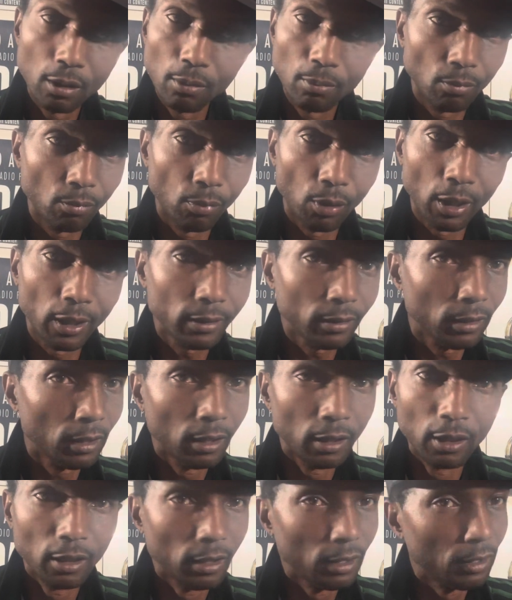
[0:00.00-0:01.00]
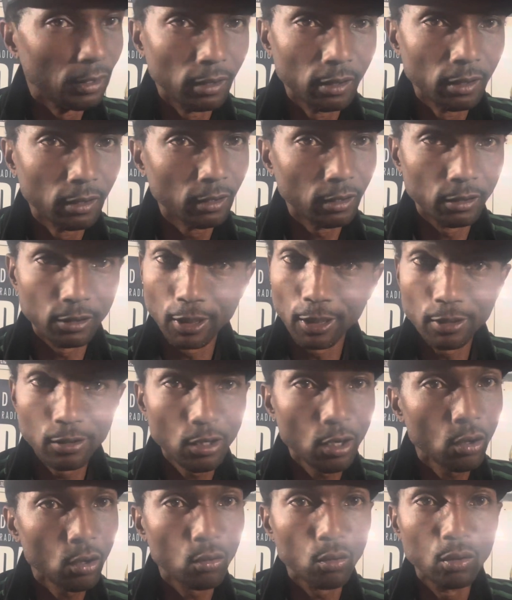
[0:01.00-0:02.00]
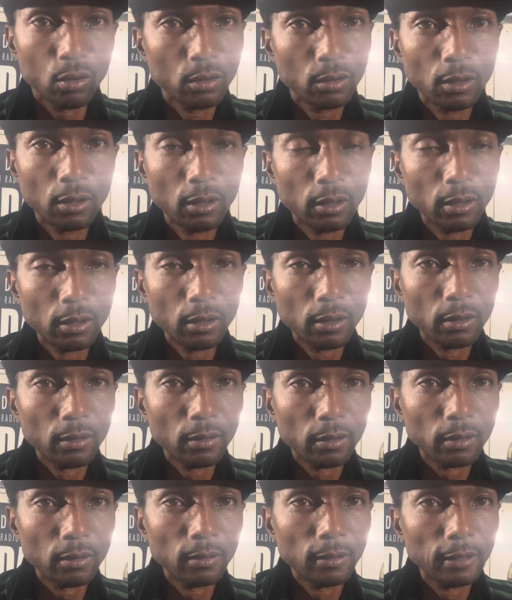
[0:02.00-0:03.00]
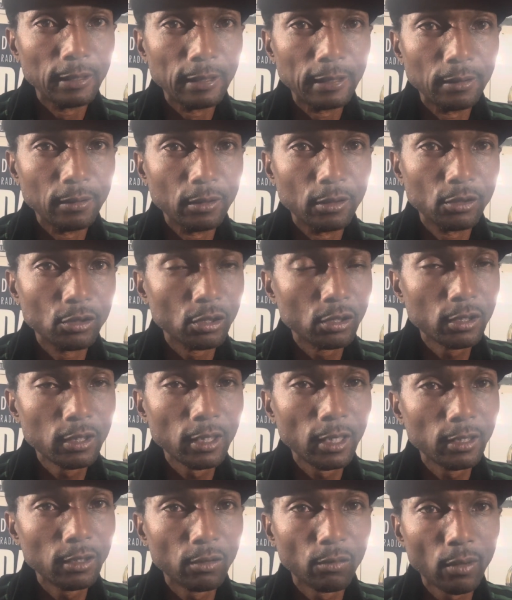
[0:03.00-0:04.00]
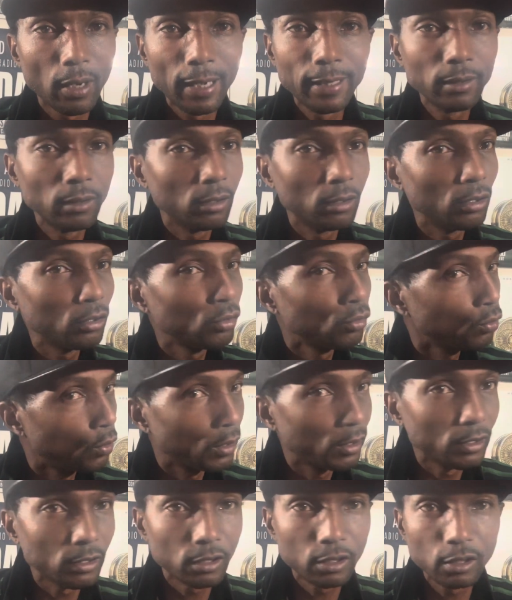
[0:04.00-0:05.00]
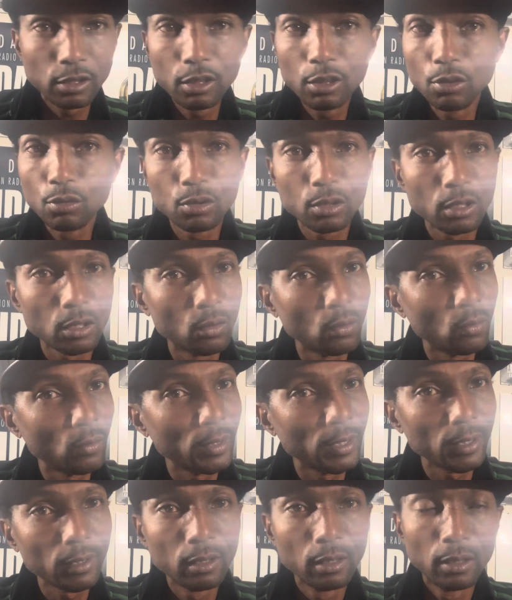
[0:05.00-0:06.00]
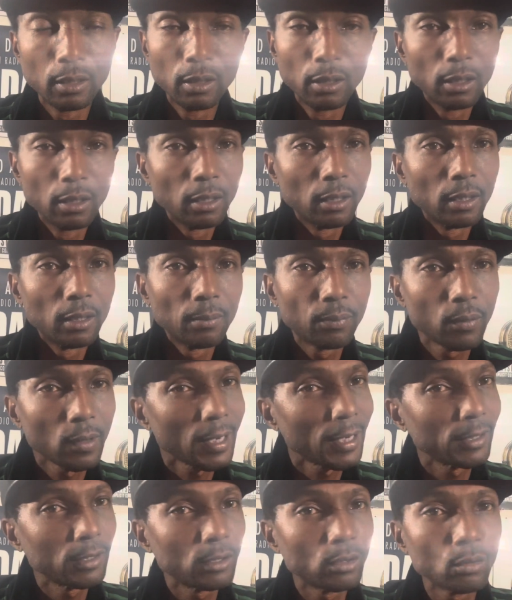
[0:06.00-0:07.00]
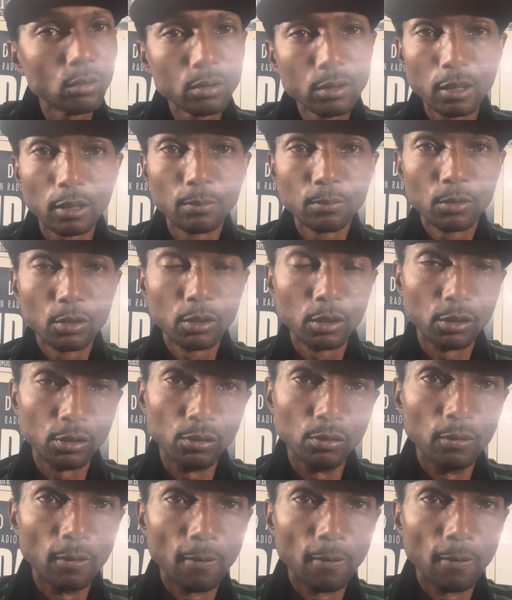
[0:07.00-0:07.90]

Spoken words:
But, because they know. It just take the right little one to see you somewhere and probably do something to you.